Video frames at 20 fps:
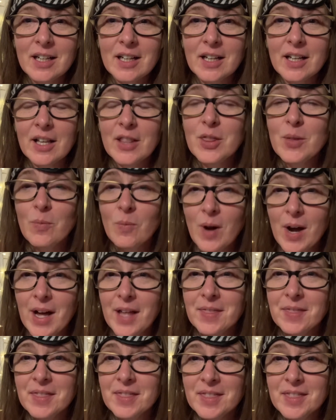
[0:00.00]
And the
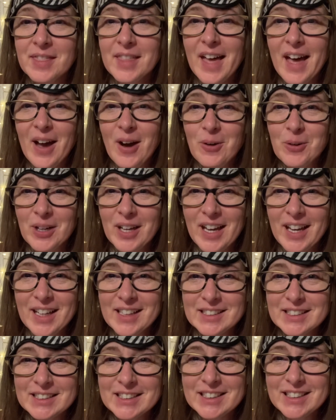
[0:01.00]
one, the
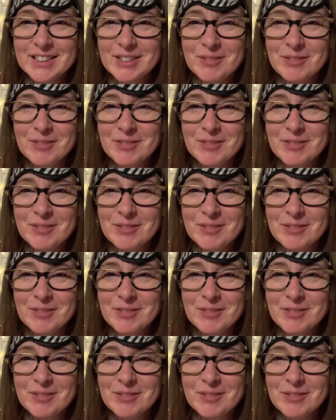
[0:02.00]
outcast,